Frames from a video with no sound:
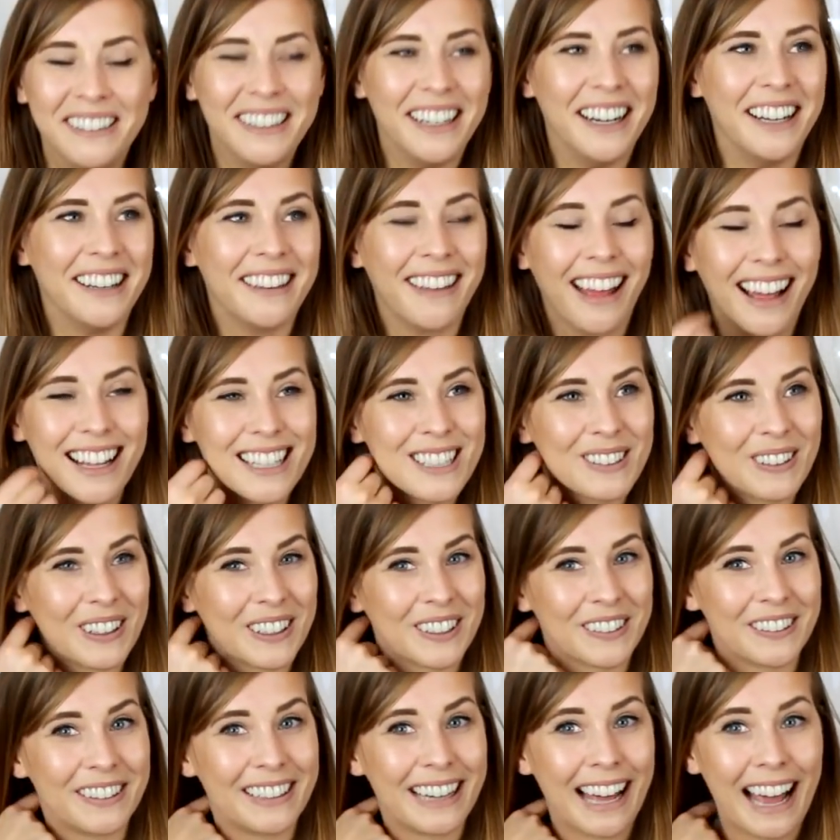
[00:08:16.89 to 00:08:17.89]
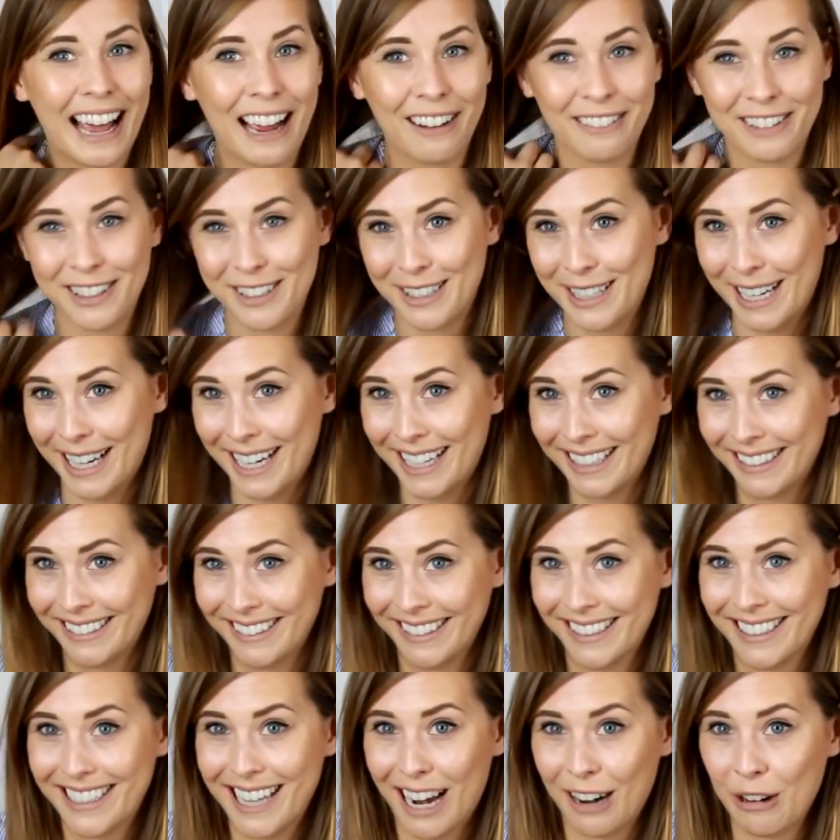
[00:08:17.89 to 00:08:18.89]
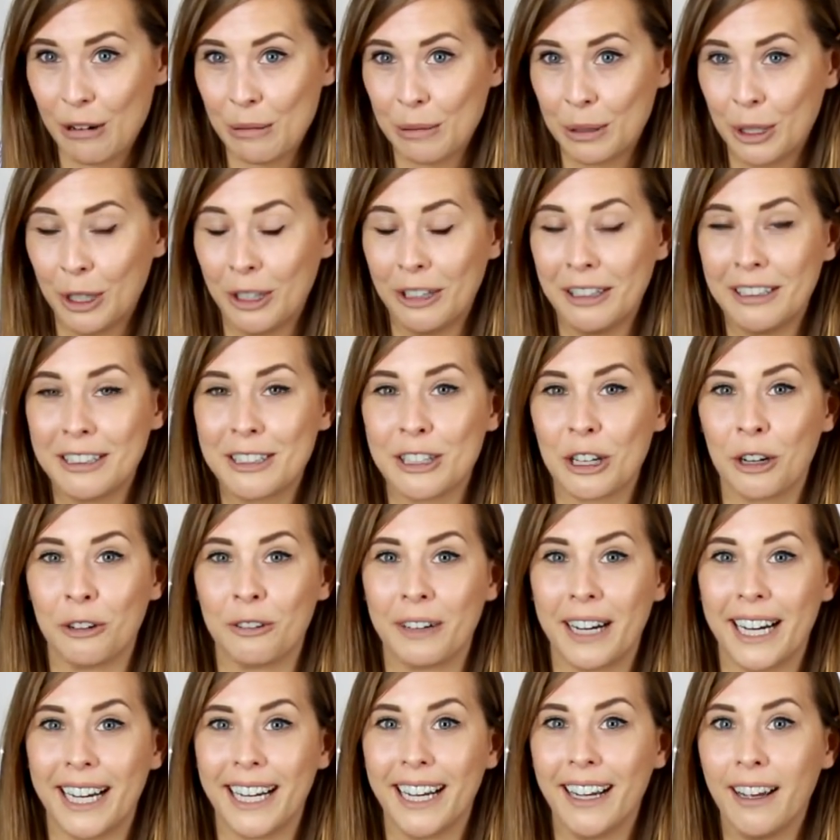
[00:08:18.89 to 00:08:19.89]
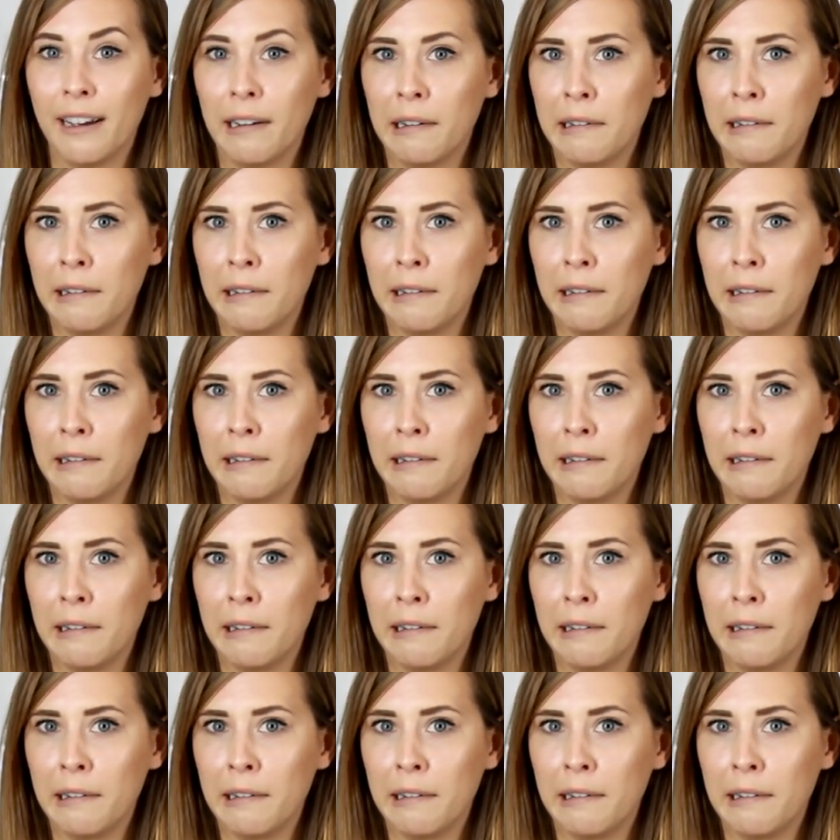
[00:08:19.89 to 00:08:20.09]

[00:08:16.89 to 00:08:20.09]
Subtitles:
And that's my current hair routine. Terrible, sorry.